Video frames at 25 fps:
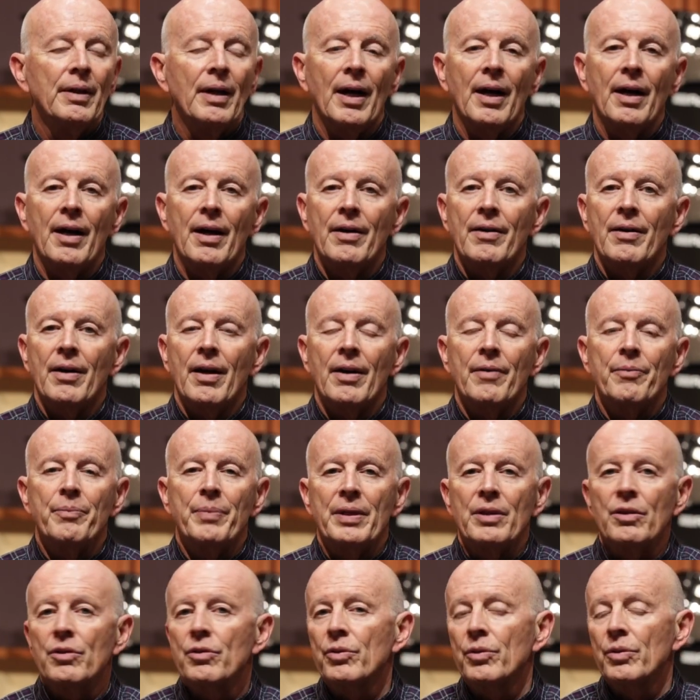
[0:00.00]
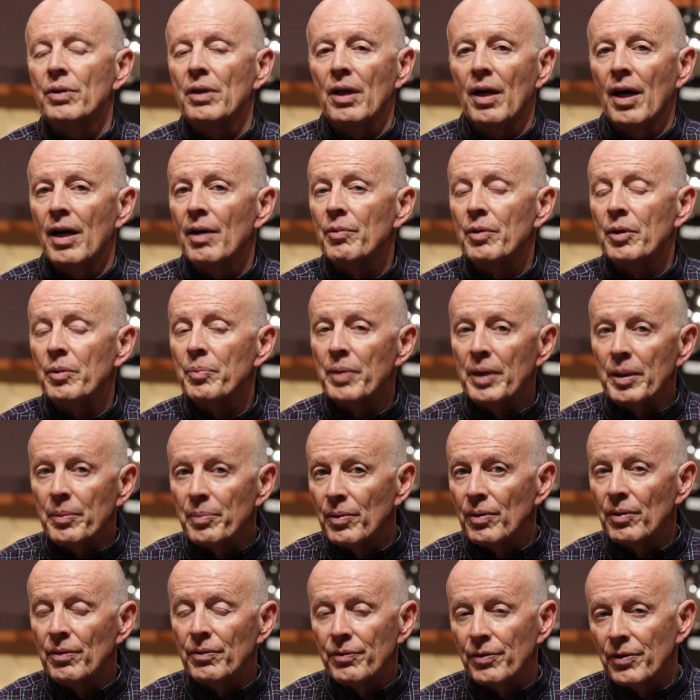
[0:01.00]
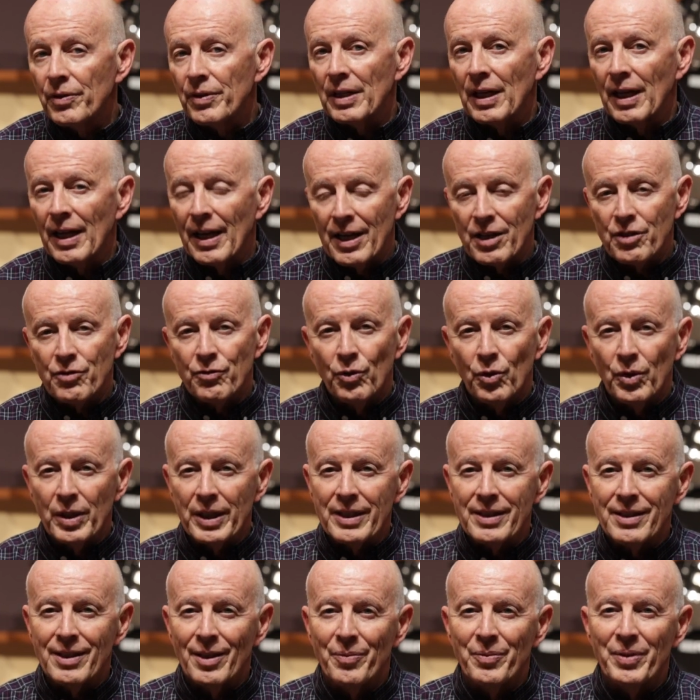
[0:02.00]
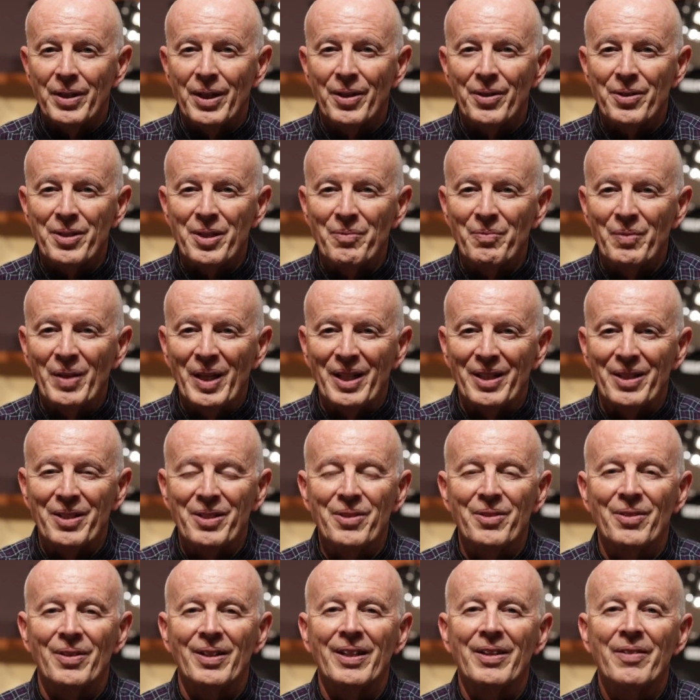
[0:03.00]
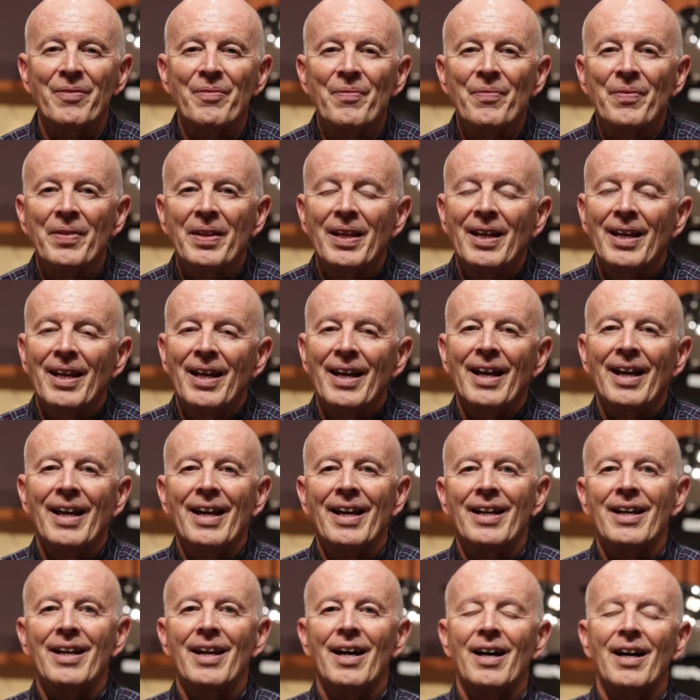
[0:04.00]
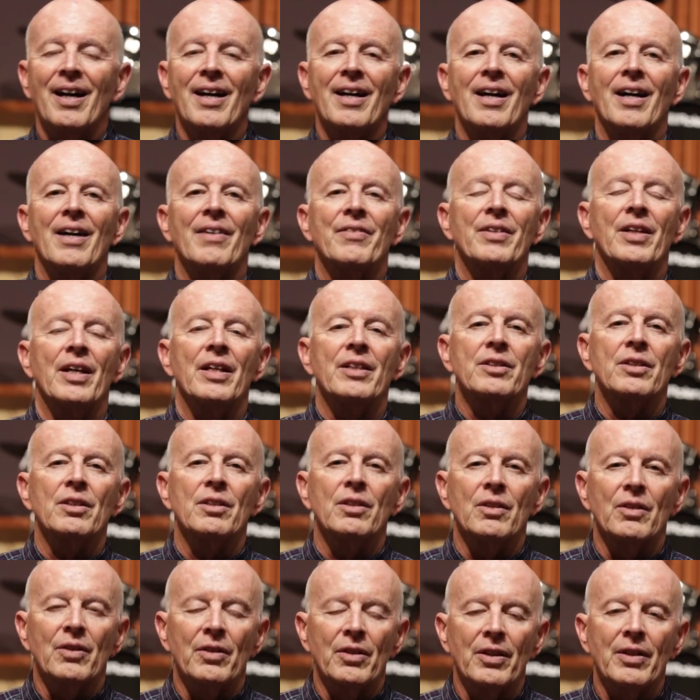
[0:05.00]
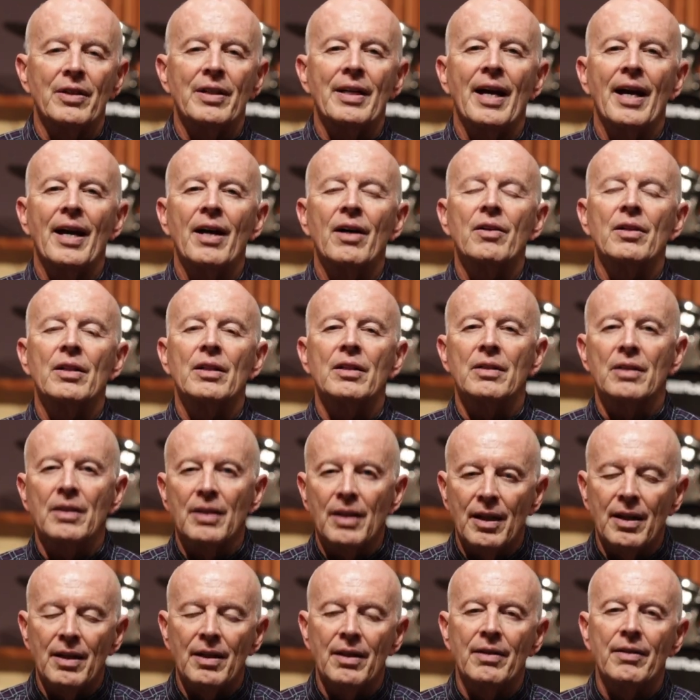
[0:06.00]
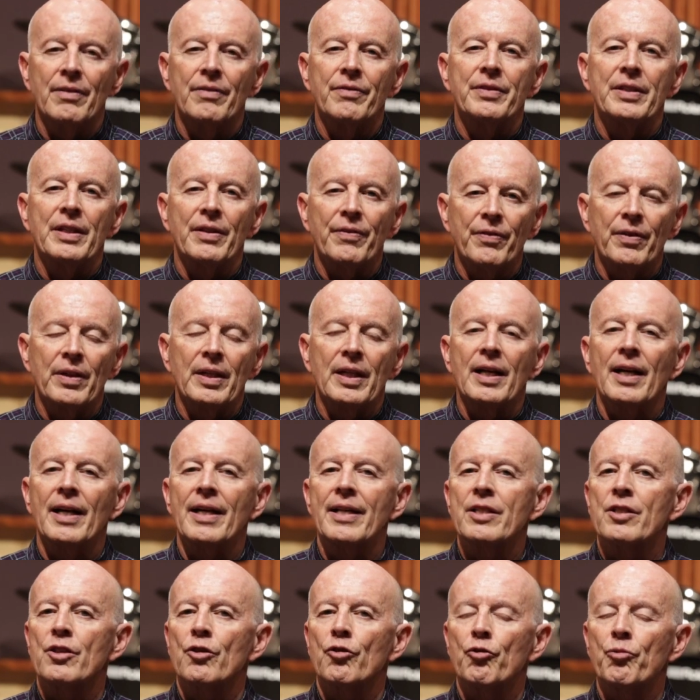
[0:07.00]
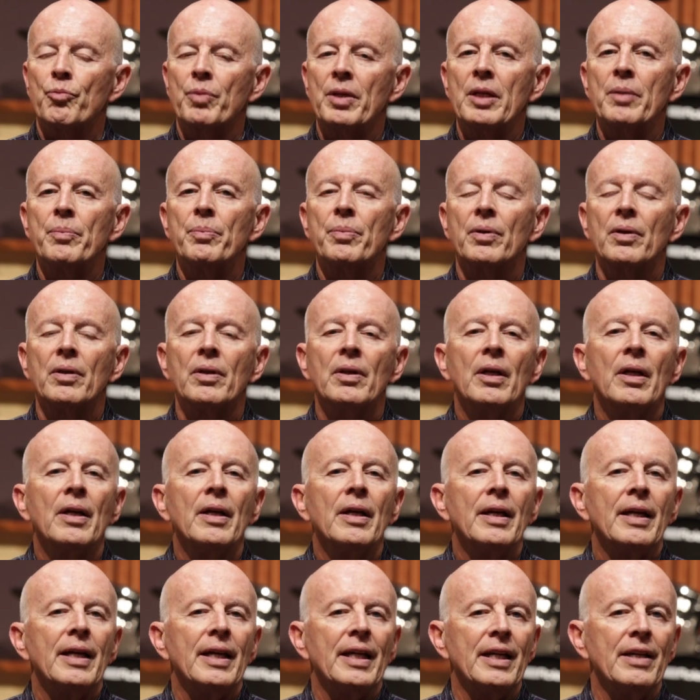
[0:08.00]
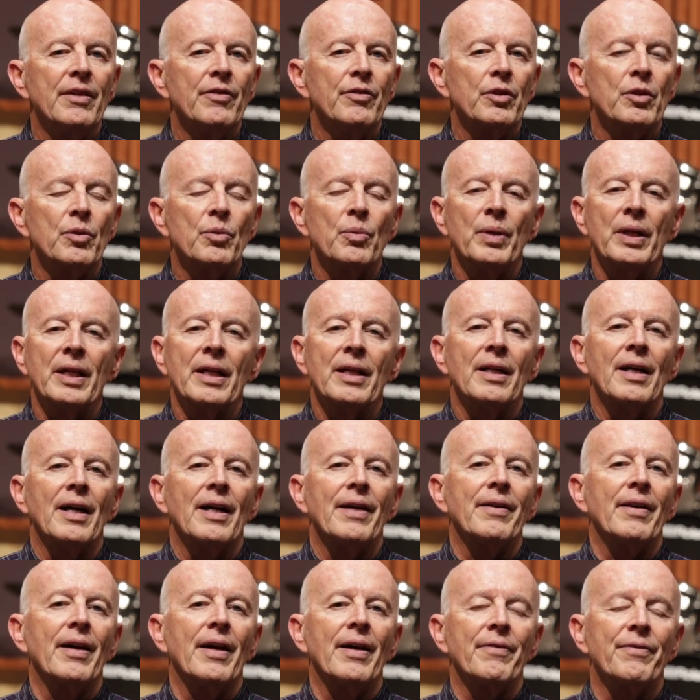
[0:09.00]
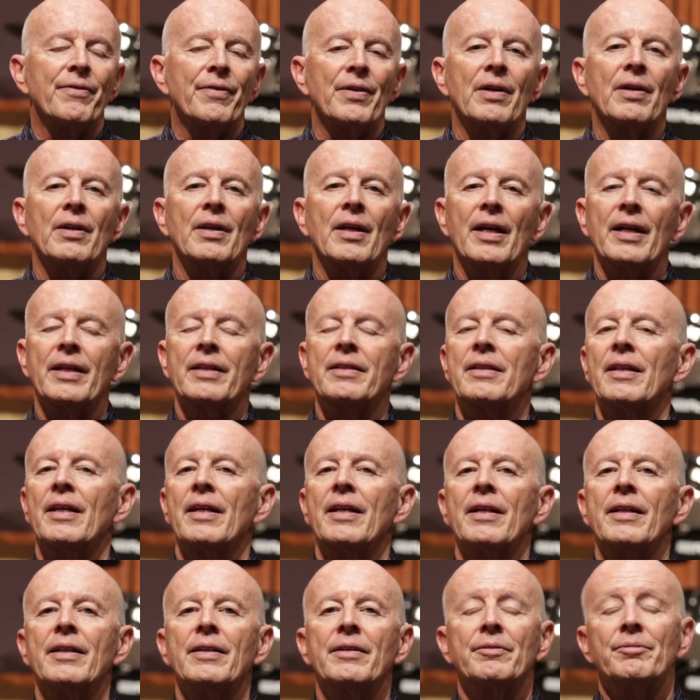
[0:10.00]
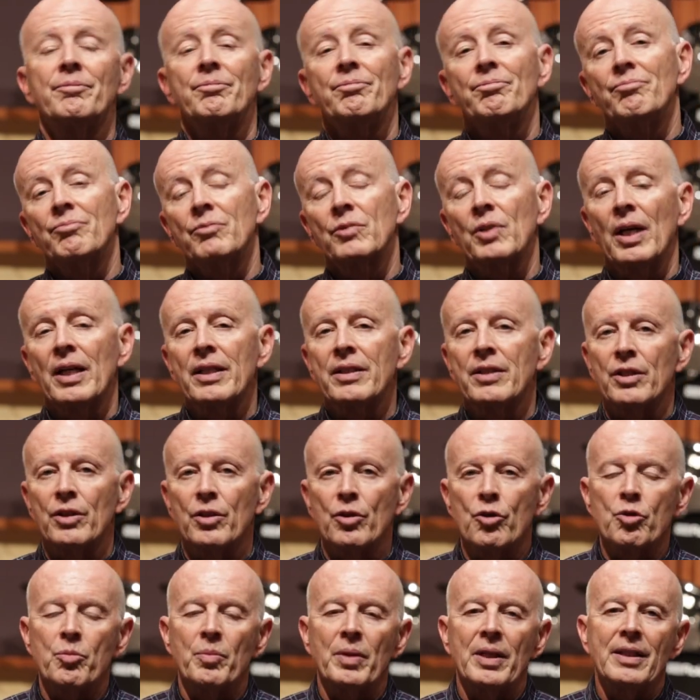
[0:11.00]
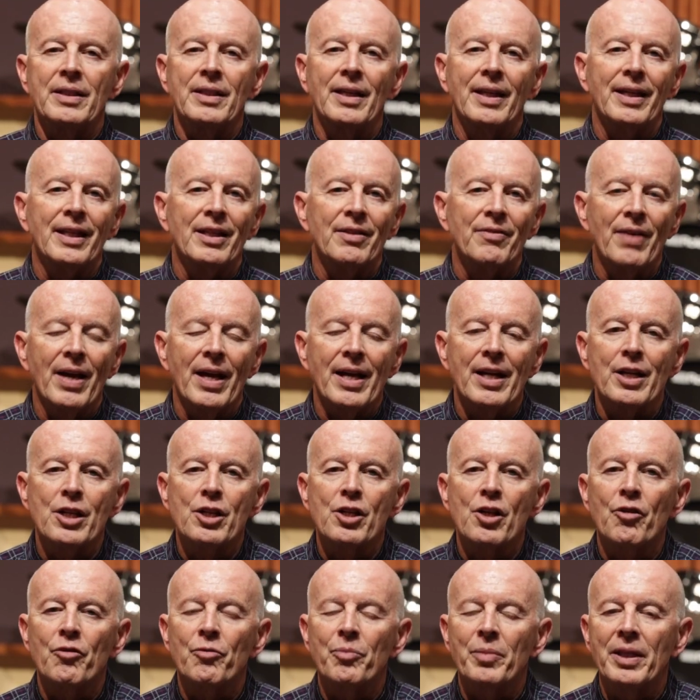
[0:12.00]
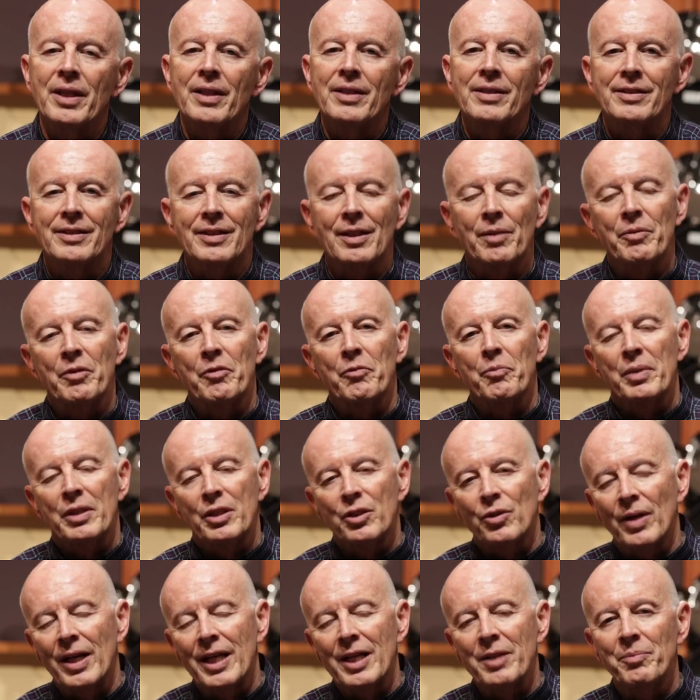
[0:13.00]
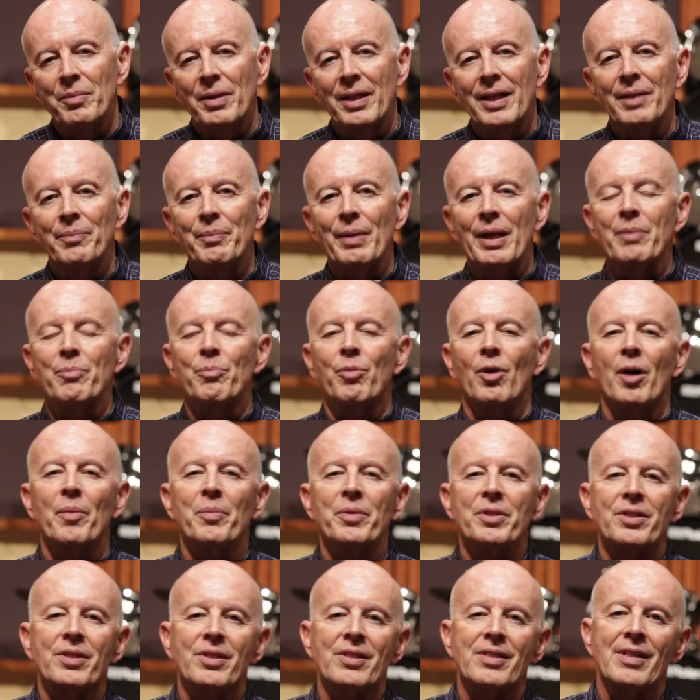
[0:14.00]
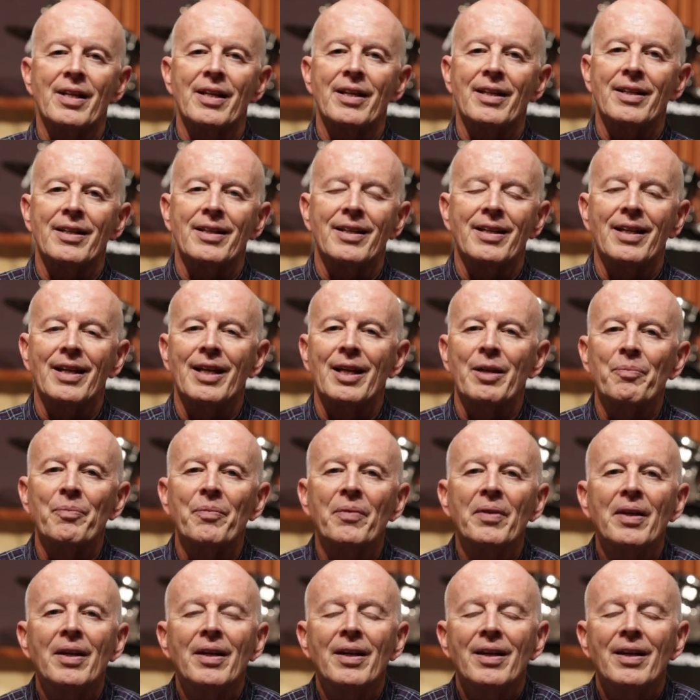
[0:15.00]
I have been through a lot with people for the last forty some years in ministry, and I, have got to learn how to love different kinds of people, even when I, I felt like they tried to use me, take advantage of me. Some have betrayed me, made promises they didn't keep.